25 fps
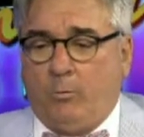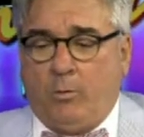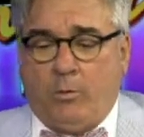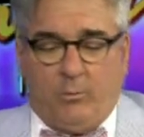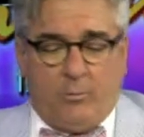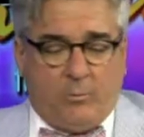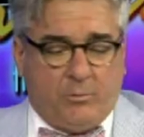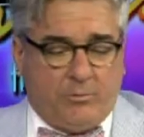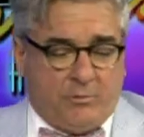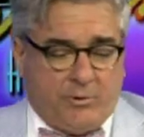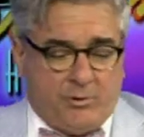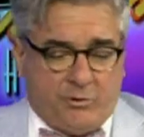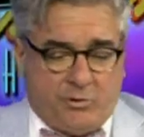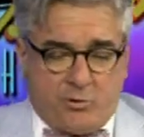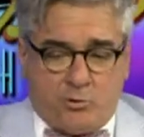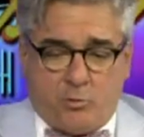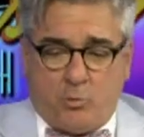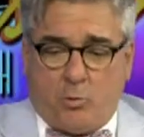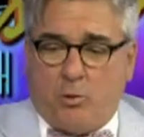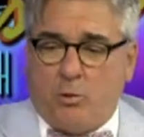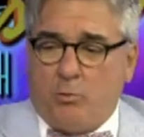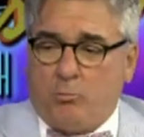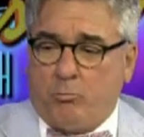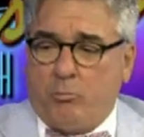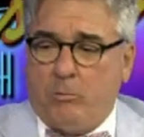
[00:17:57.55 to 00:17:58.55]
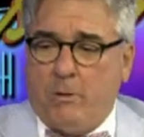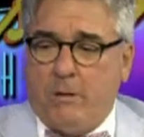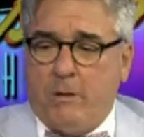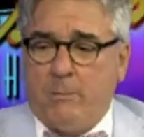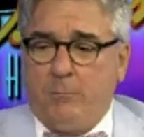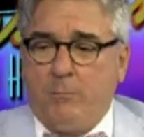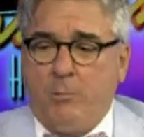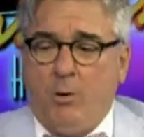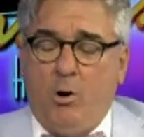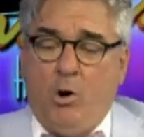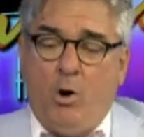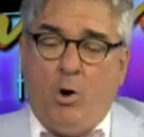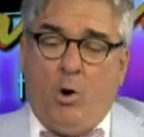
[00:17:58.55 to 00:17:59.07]
whether it's a short
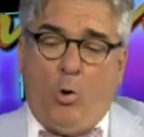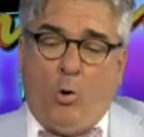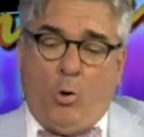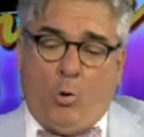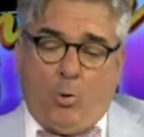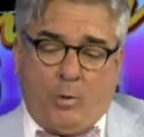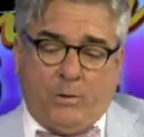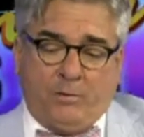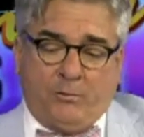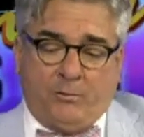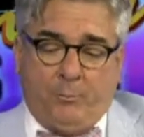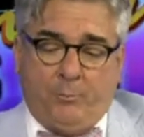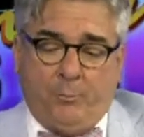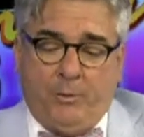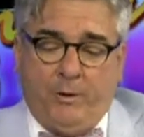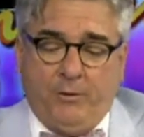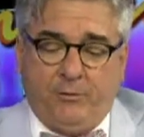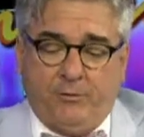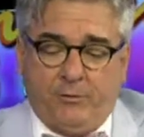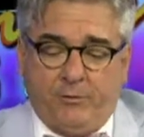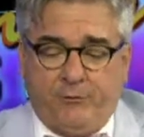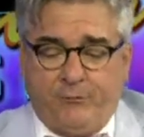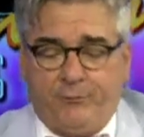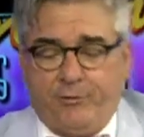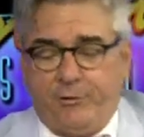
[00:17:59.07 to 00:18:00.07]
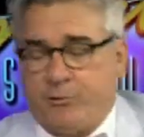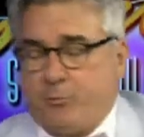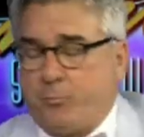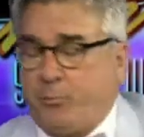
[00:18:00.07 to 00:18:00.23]
rib or it's a piece of fish